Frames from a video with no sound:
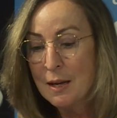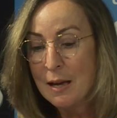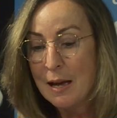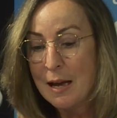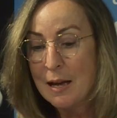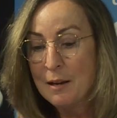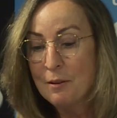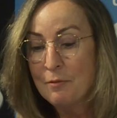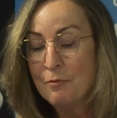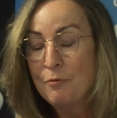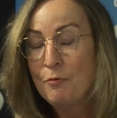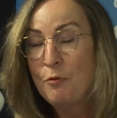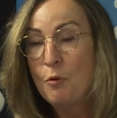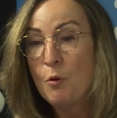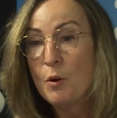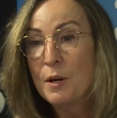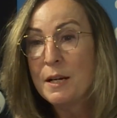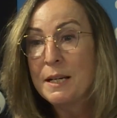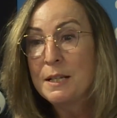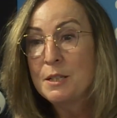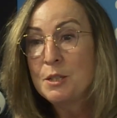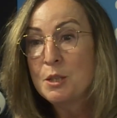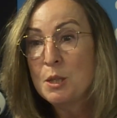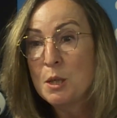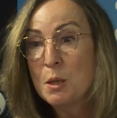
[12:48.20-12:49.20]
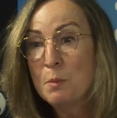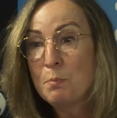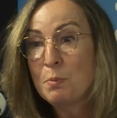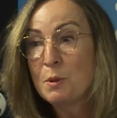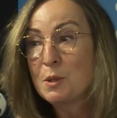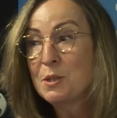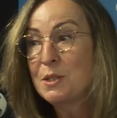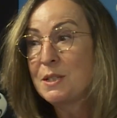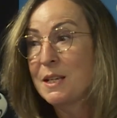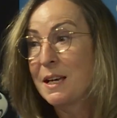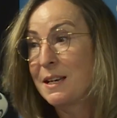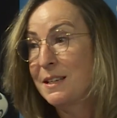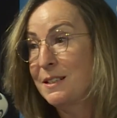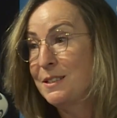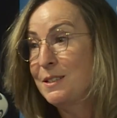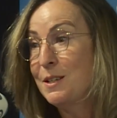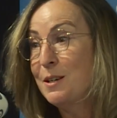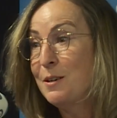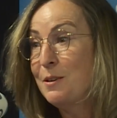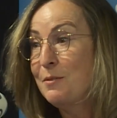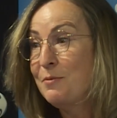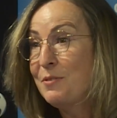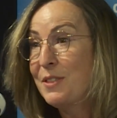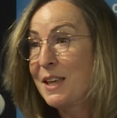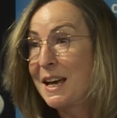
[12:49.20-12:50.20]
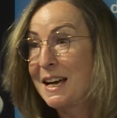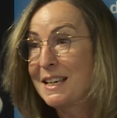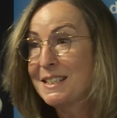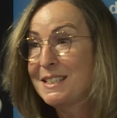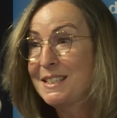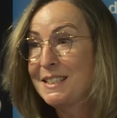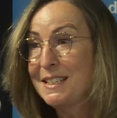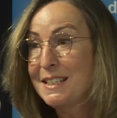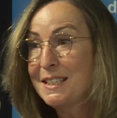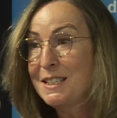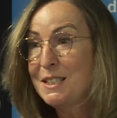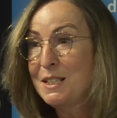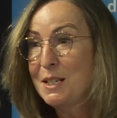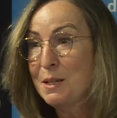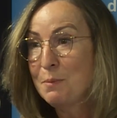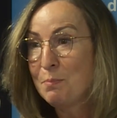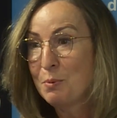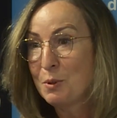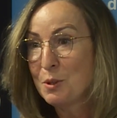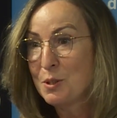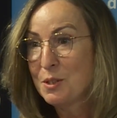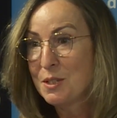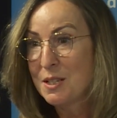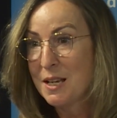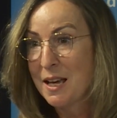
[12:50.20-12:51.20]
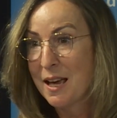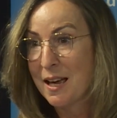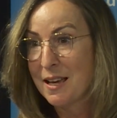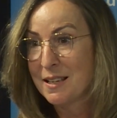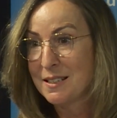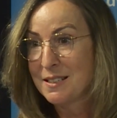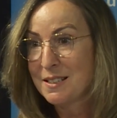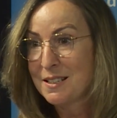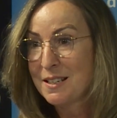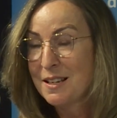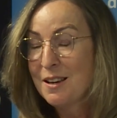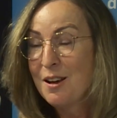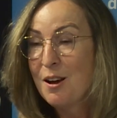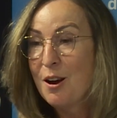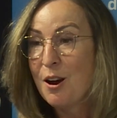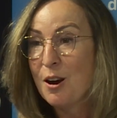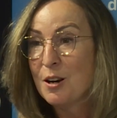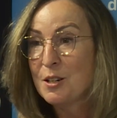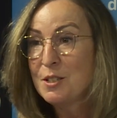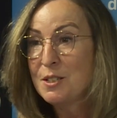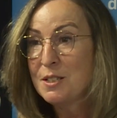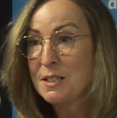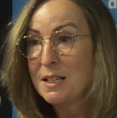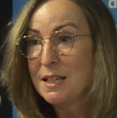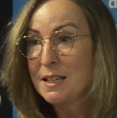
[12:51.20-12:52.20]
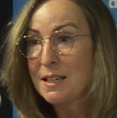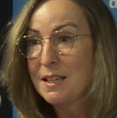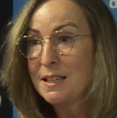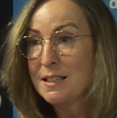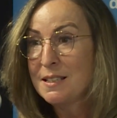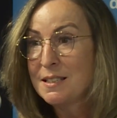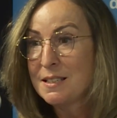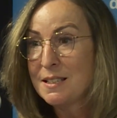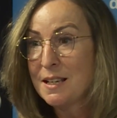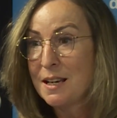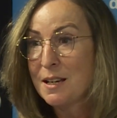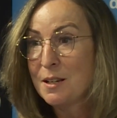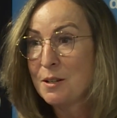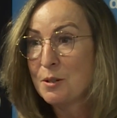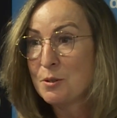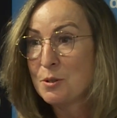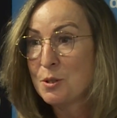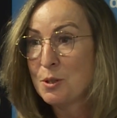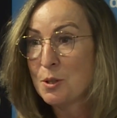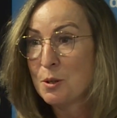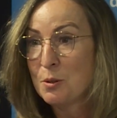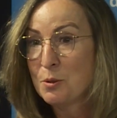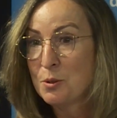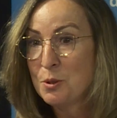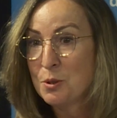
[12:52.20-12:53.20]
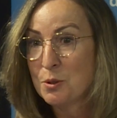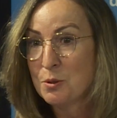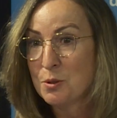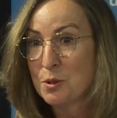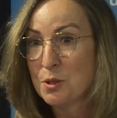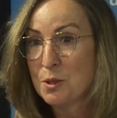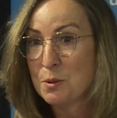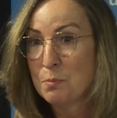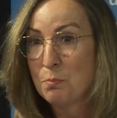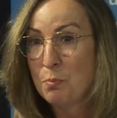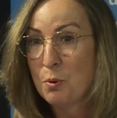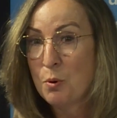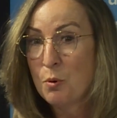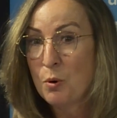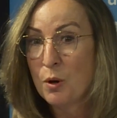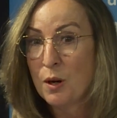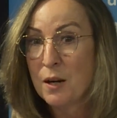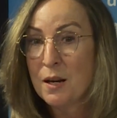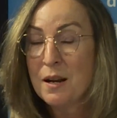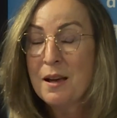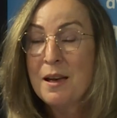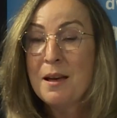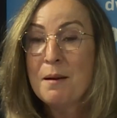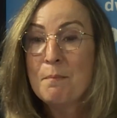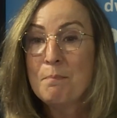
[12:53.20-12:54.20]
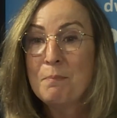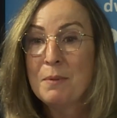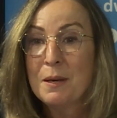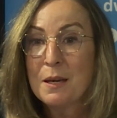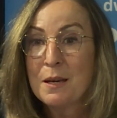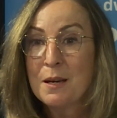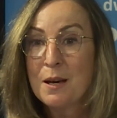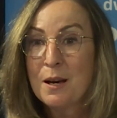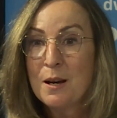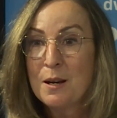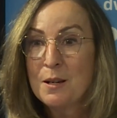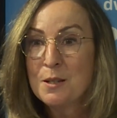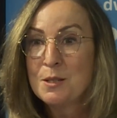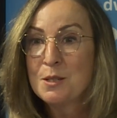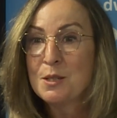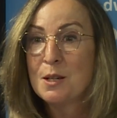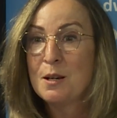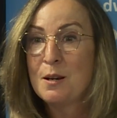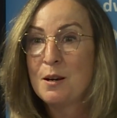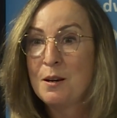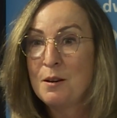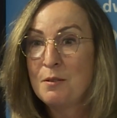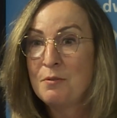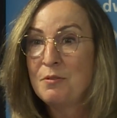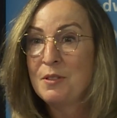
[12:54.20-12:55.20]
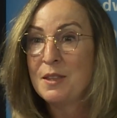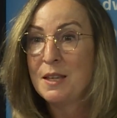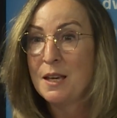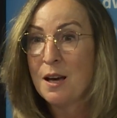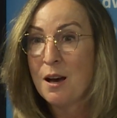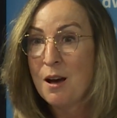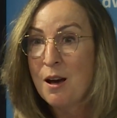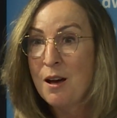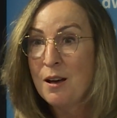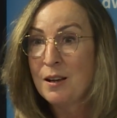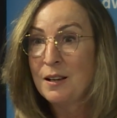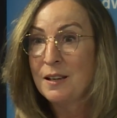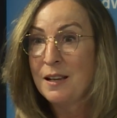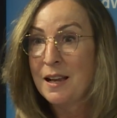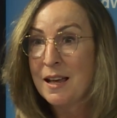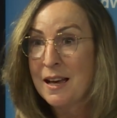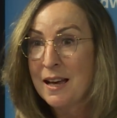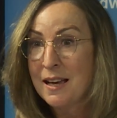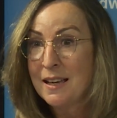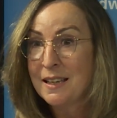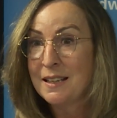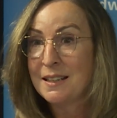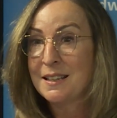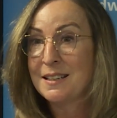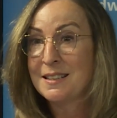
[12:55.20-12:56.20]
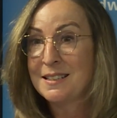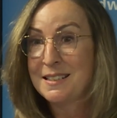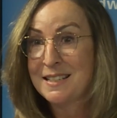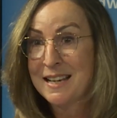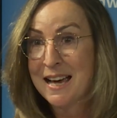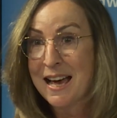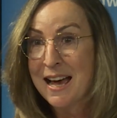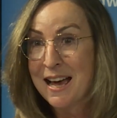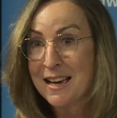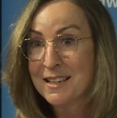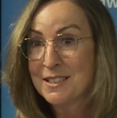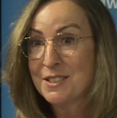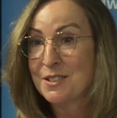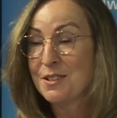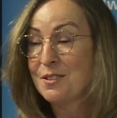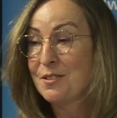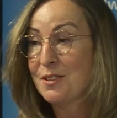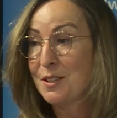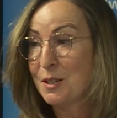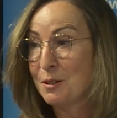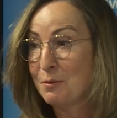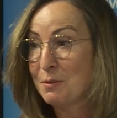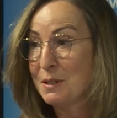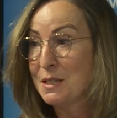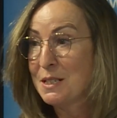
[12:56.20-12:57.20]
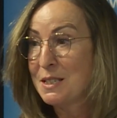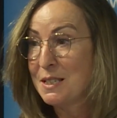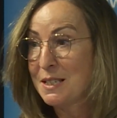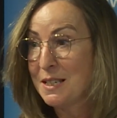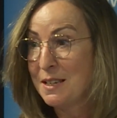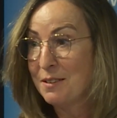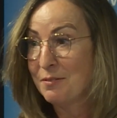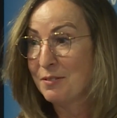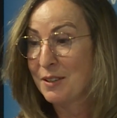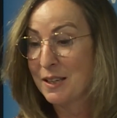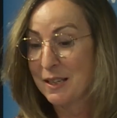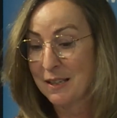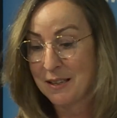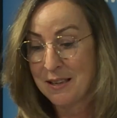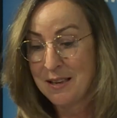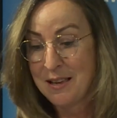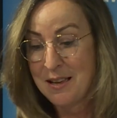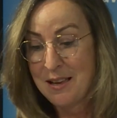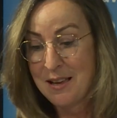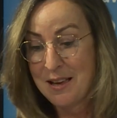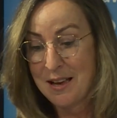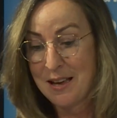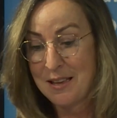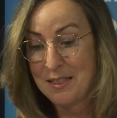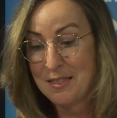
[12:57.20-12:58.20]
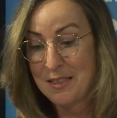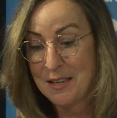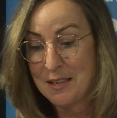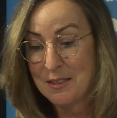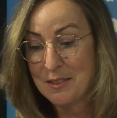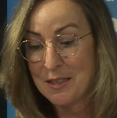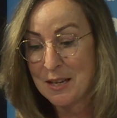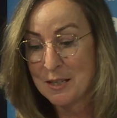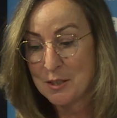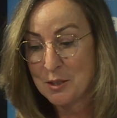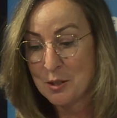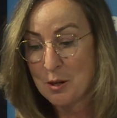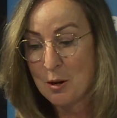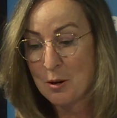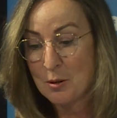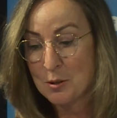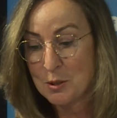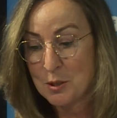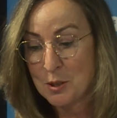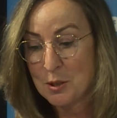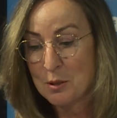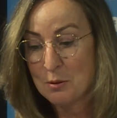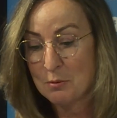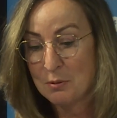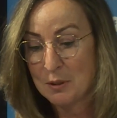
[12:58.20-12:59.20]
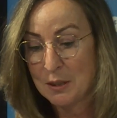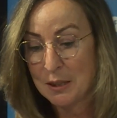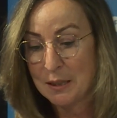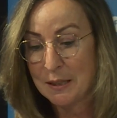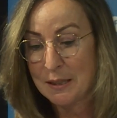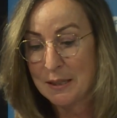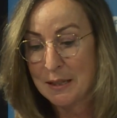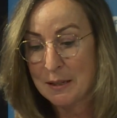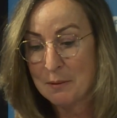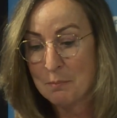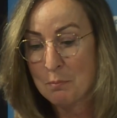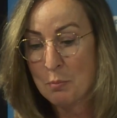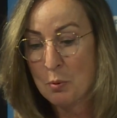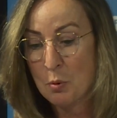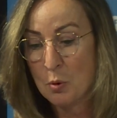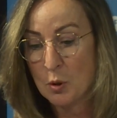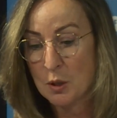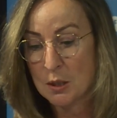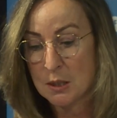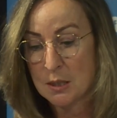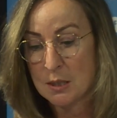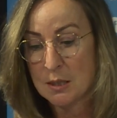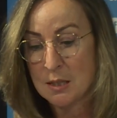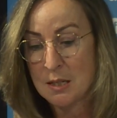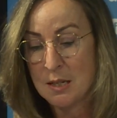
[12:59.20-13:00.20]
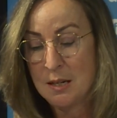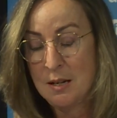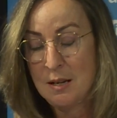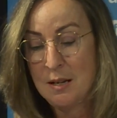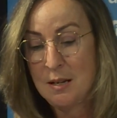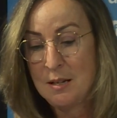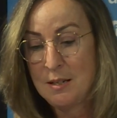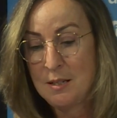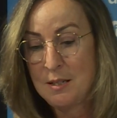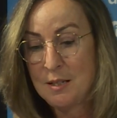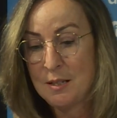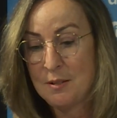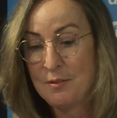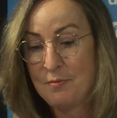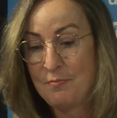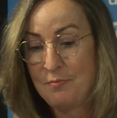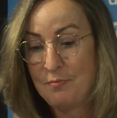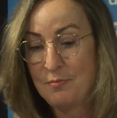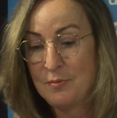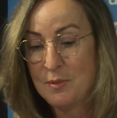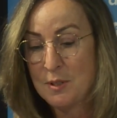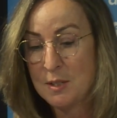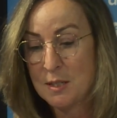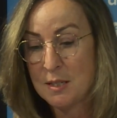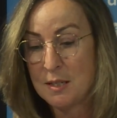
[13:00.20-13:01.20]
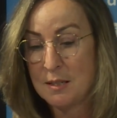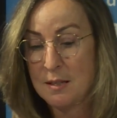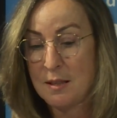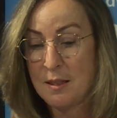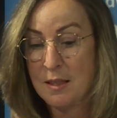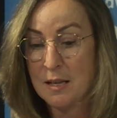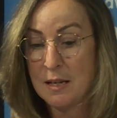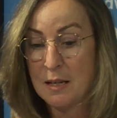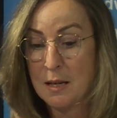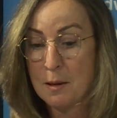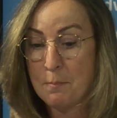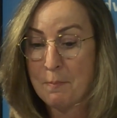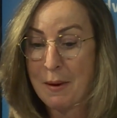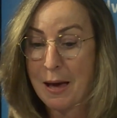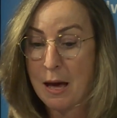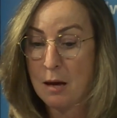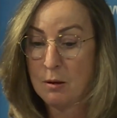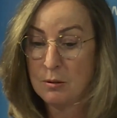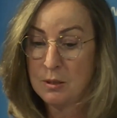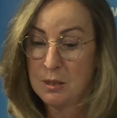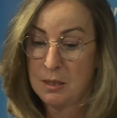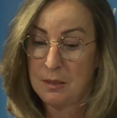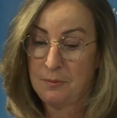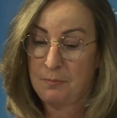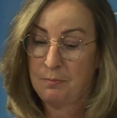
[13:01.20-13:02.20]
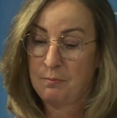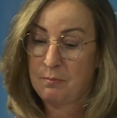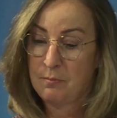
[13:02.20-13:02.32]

And 42% of that 60% are seeking psychosocial support because of the online attacks that they're receiving. I think that's also really important to think about.